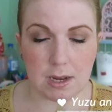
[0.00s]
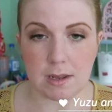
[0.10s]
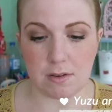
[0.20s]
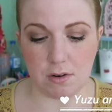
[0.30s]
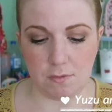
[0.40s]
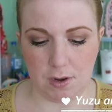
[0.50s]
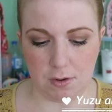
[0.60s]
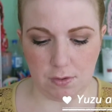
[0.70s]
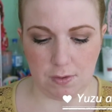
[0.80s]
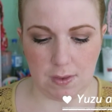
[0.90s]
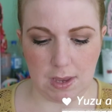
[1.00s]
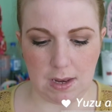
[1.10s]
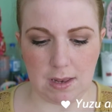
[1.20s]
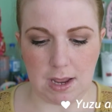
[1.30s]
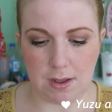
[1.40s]
It is lovely on the
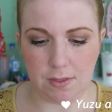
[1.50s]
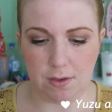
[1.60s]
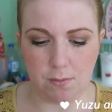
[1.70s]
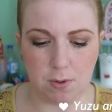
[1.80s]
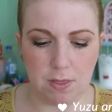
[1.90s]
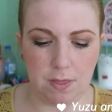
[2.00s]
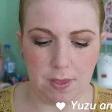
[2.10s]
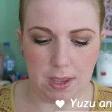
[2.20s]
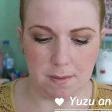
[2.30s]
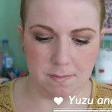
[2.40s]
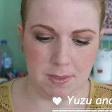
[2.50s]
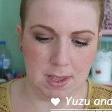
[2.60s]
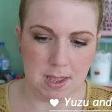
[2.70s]
skin. Now, the one thing